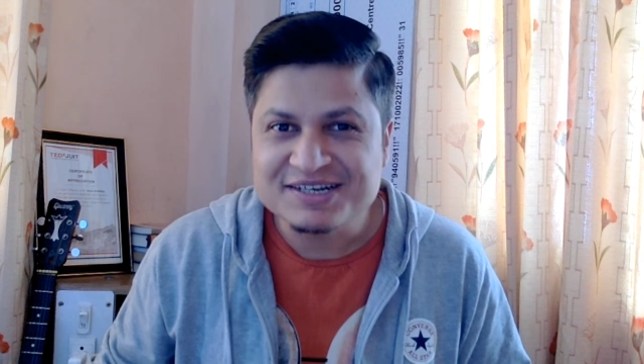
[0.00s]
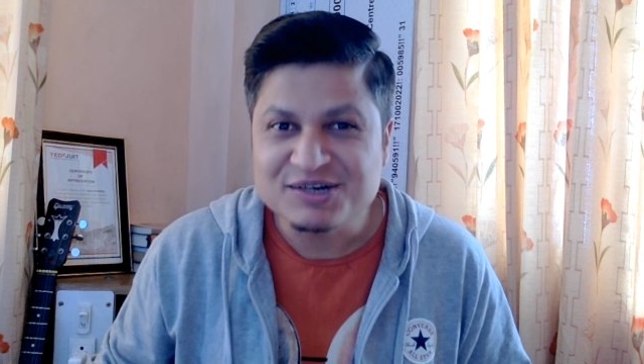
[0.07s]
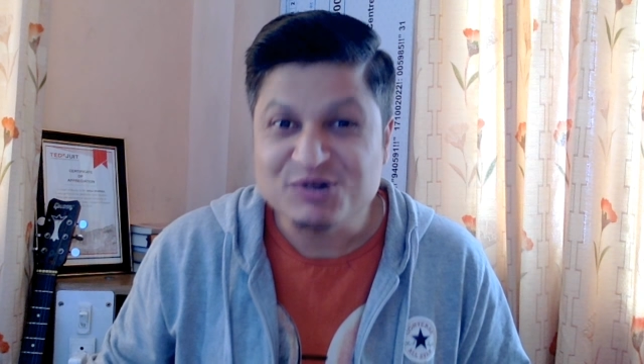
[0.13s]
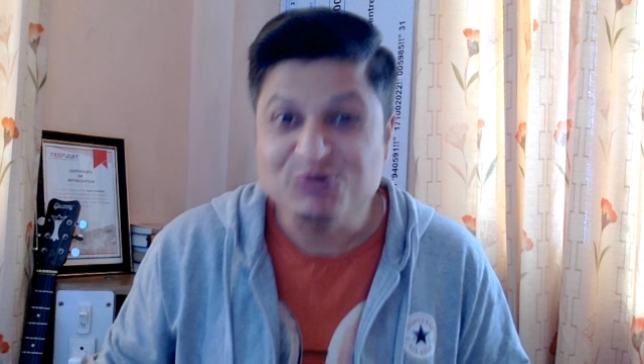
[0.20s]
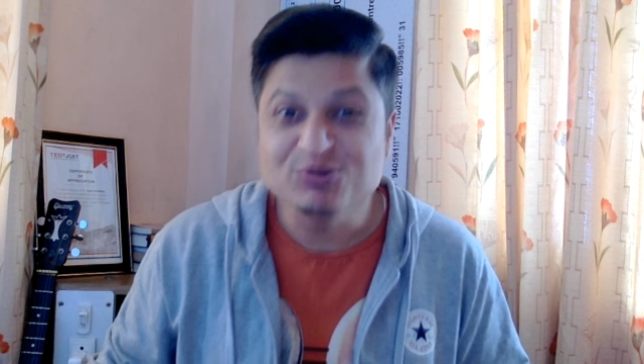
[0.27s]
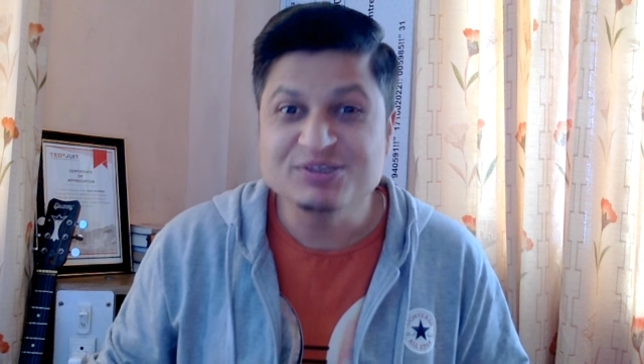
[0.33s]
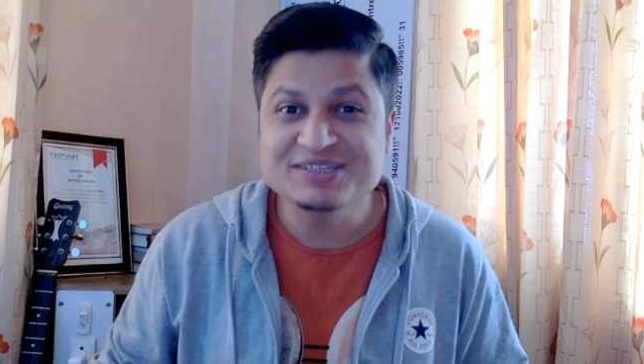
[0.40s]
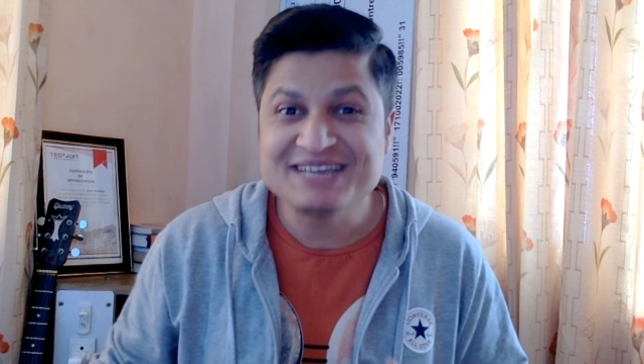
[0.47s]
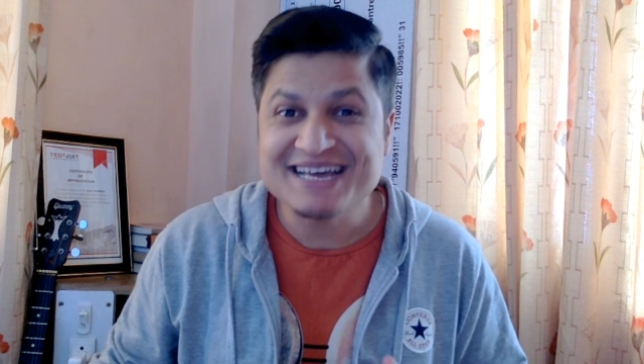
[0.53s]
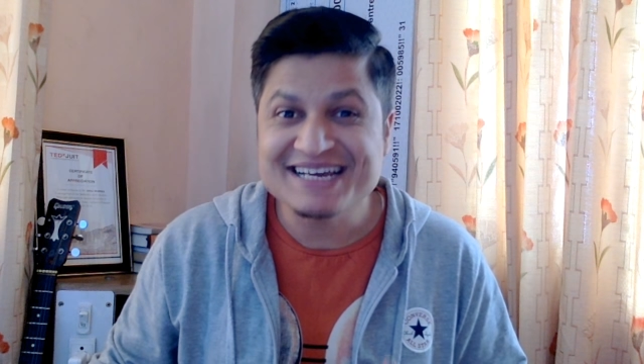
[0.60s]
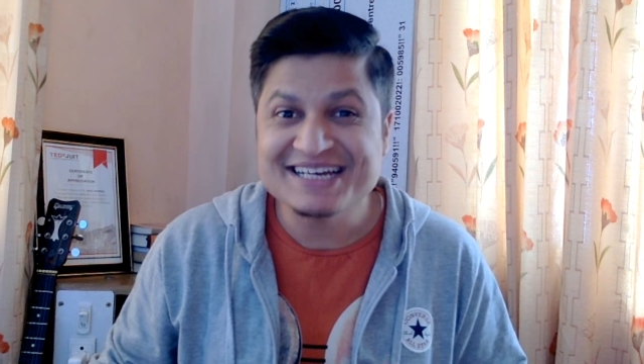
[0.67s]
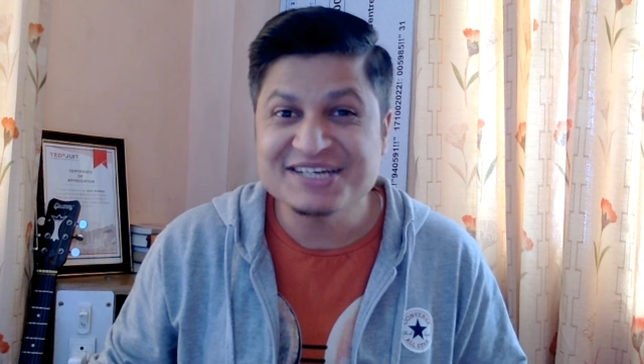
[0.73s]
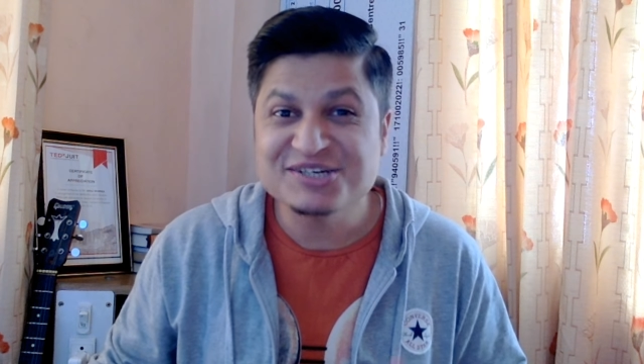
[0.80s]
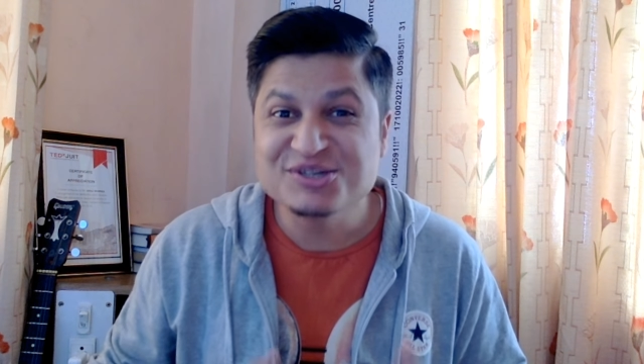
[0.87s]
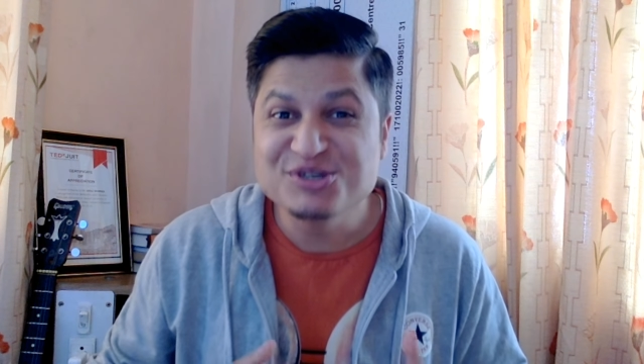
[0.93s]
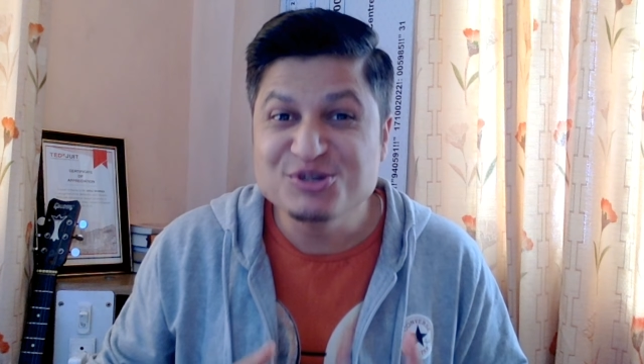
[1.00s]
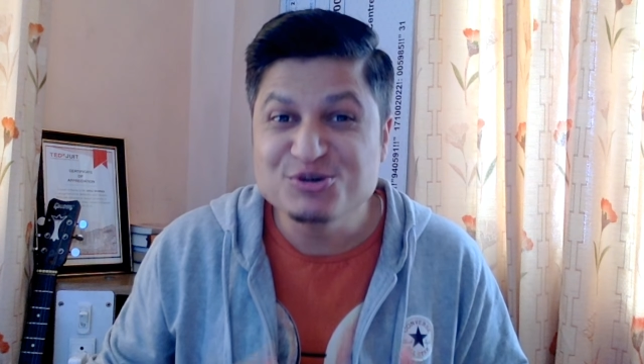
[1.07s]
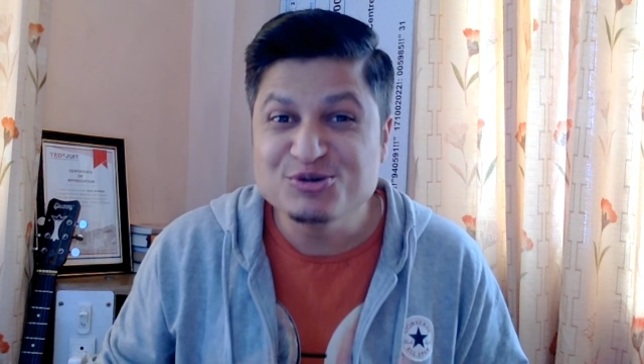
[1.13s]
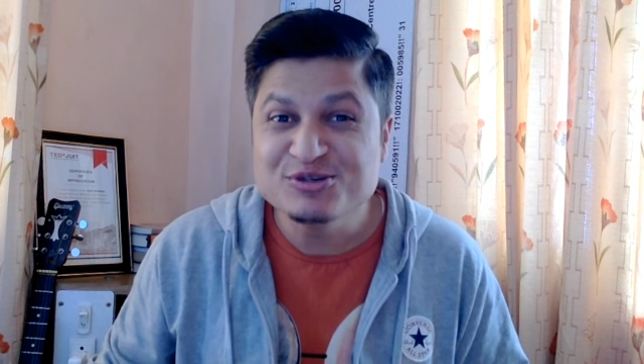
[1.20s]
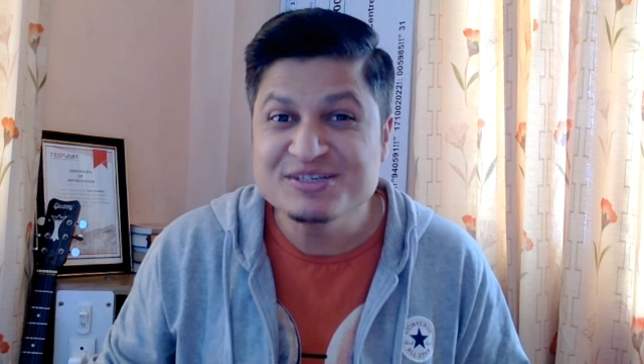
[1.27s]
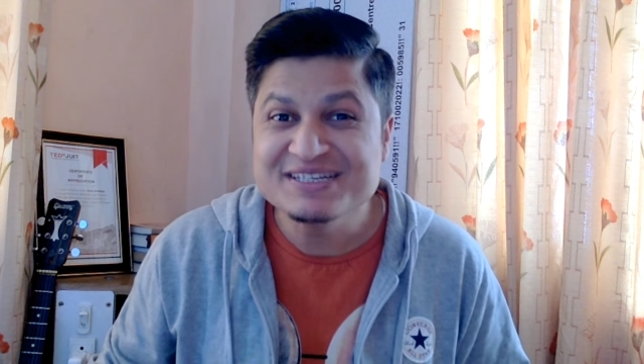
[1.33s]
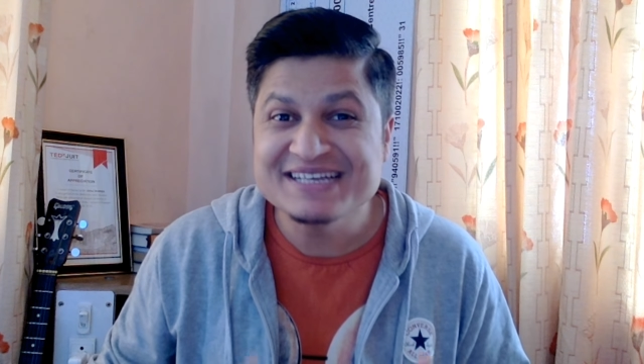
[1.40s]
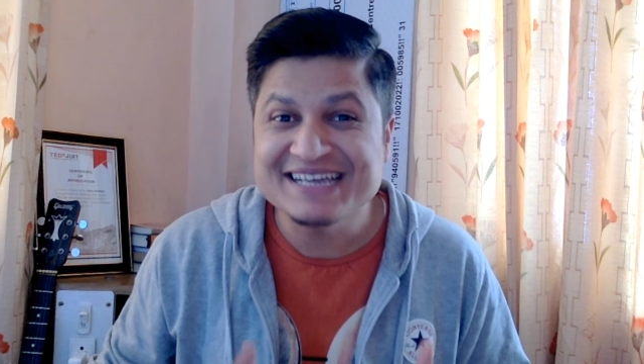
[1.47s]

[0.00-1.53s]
who started to use the